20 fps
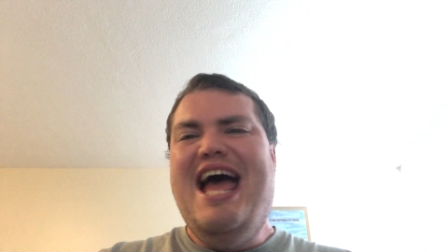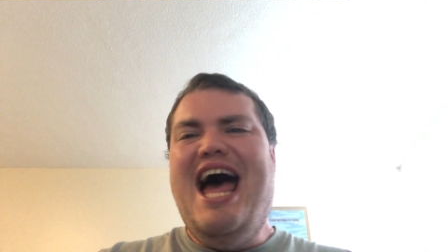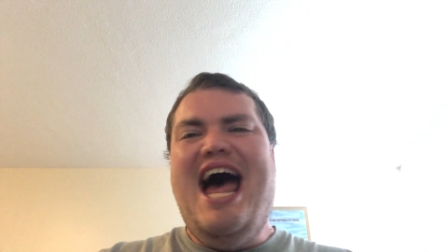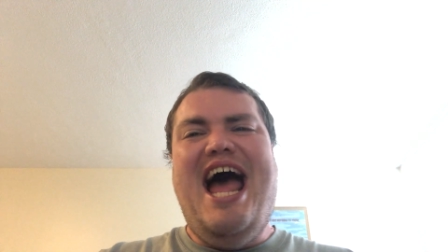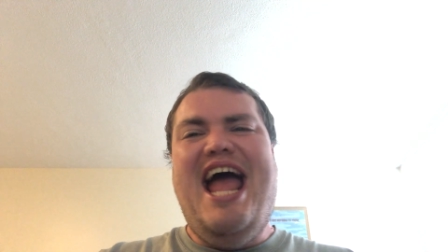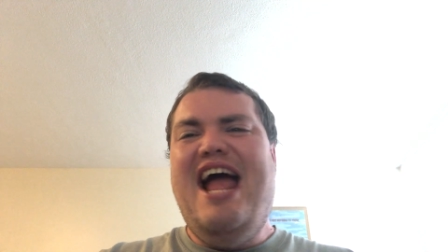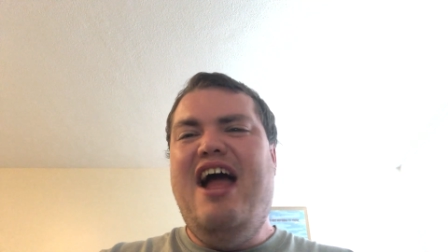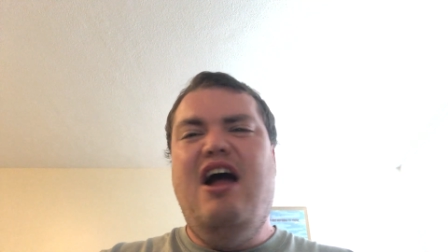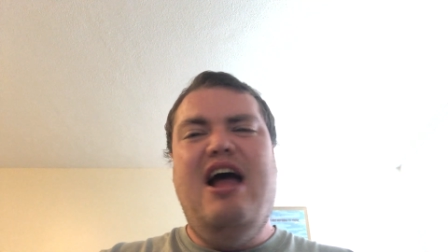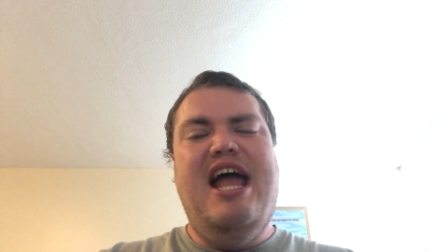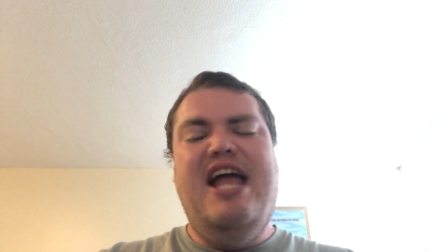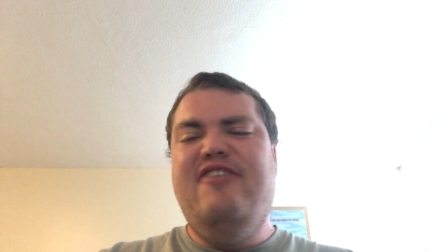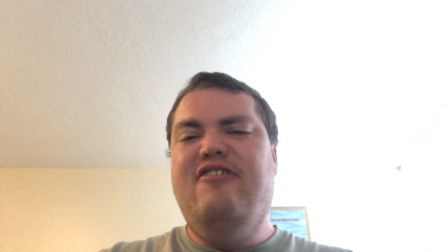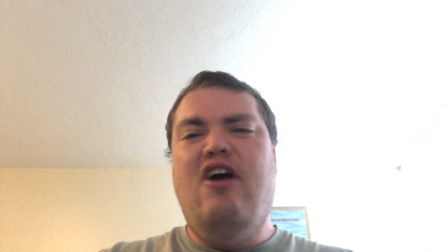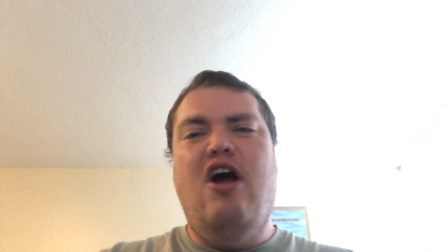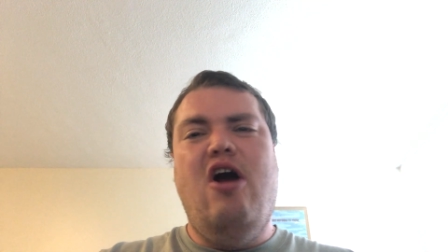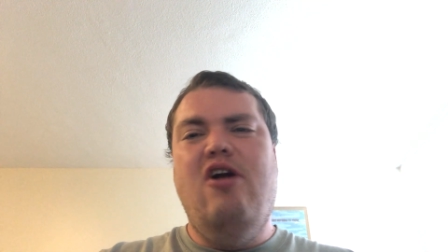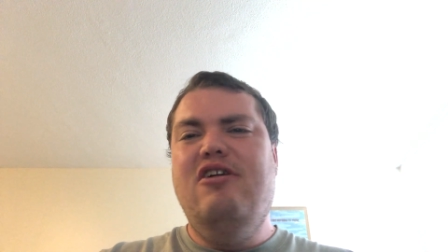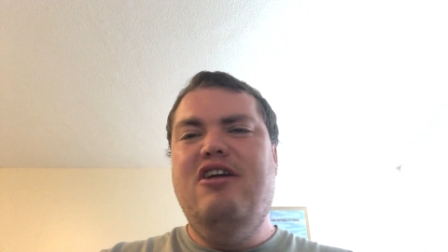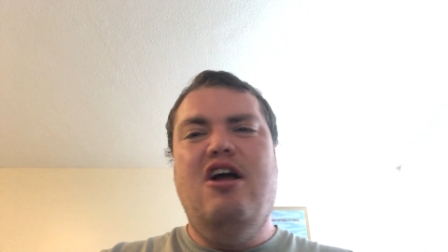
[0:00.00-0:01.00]
I it's
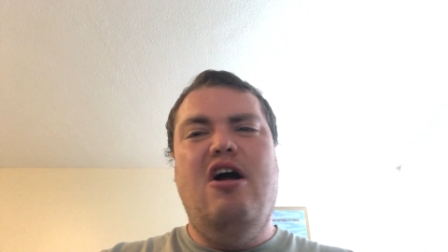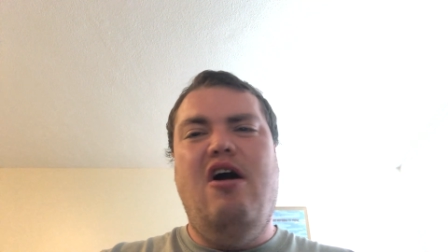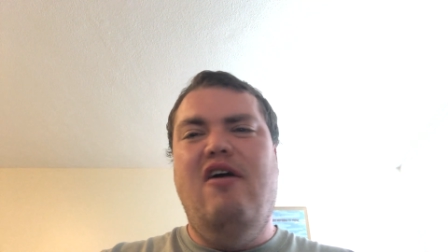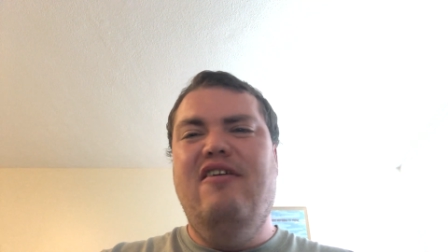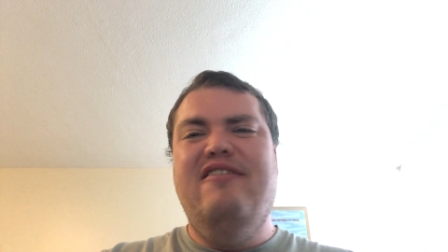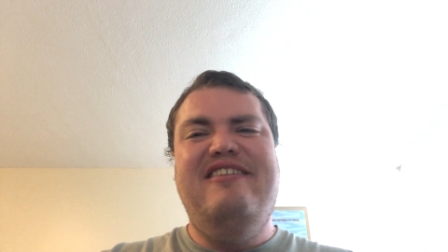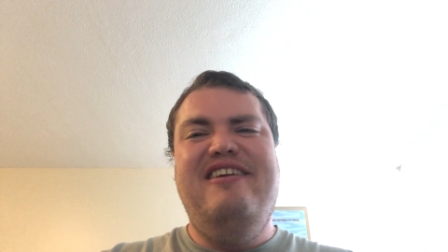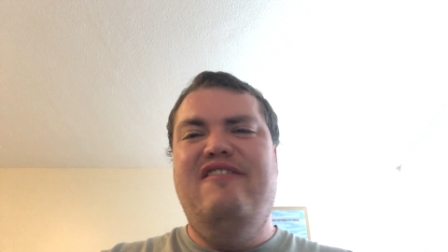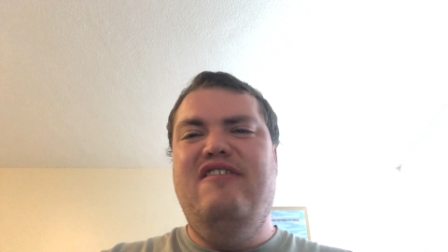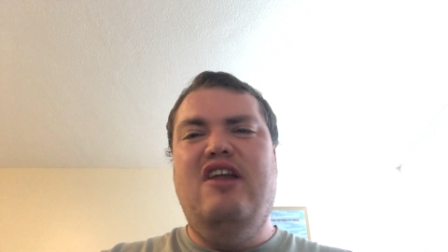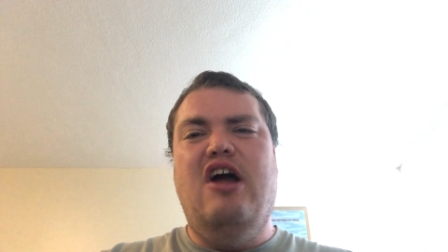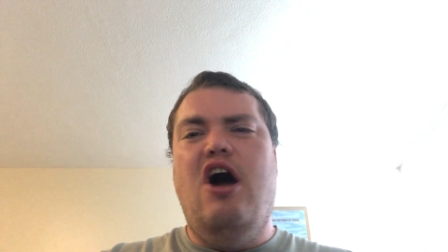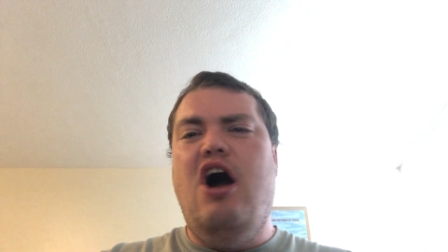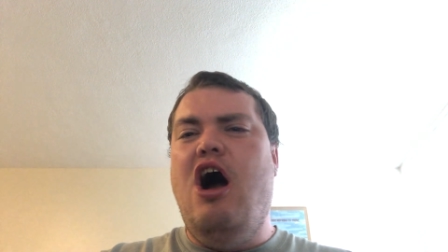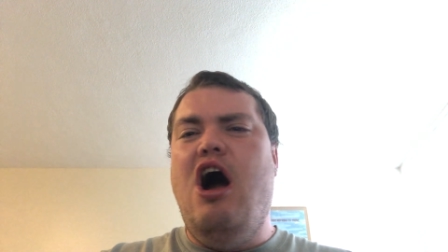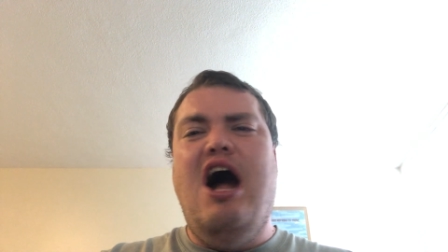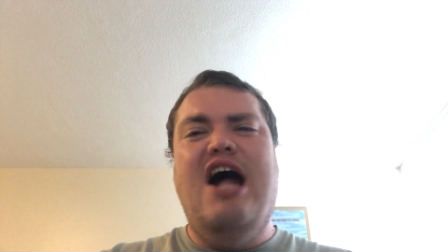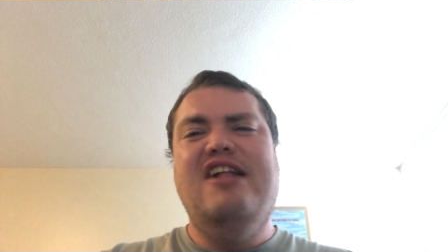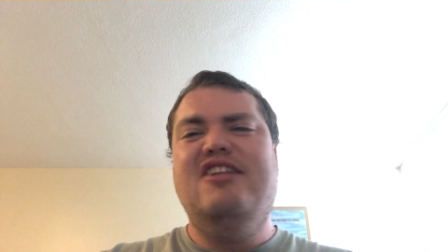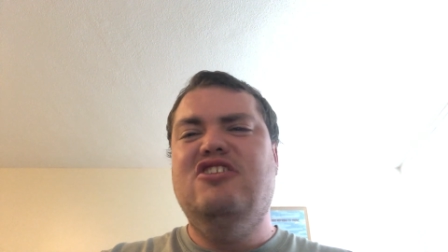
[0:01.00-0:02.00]
hard to call this even a
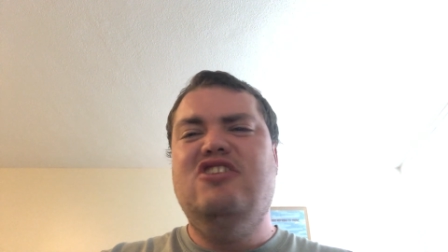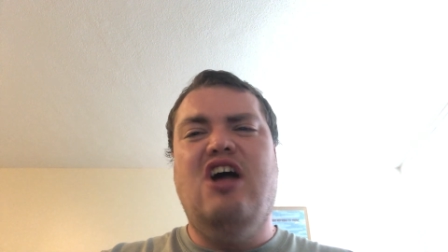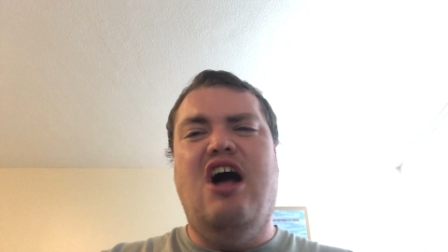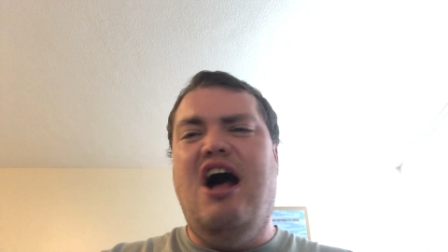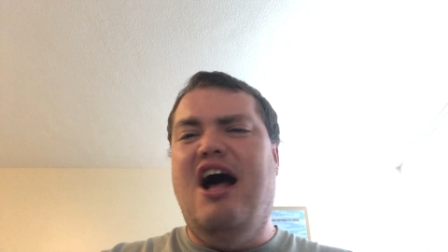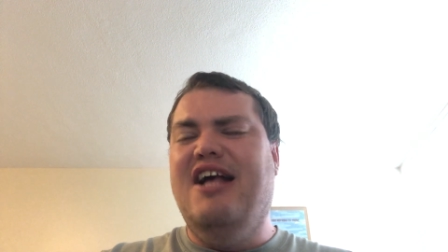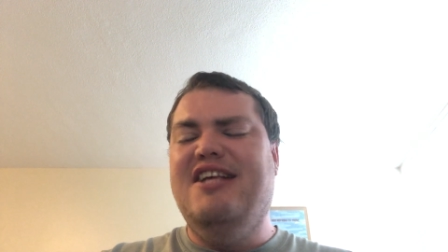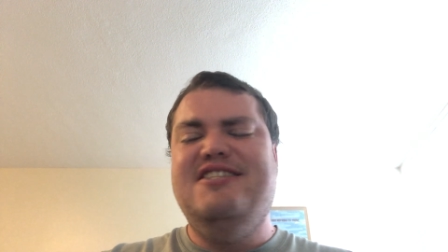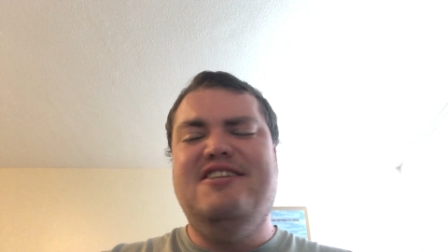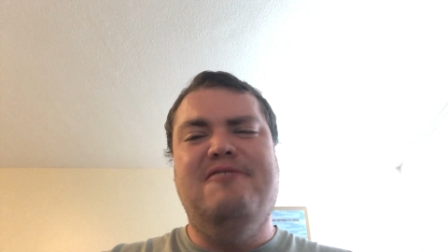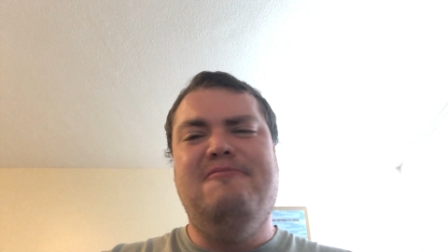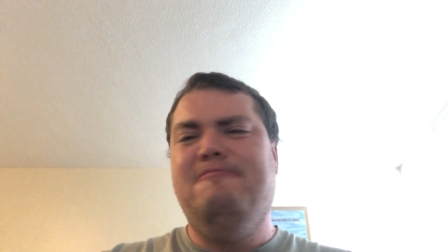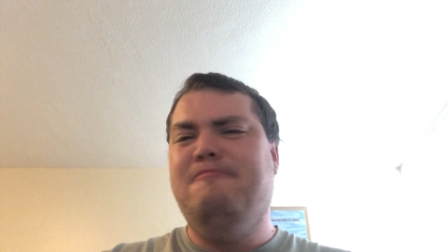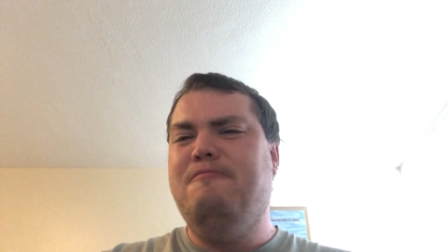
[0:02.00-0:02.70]
hot sauce.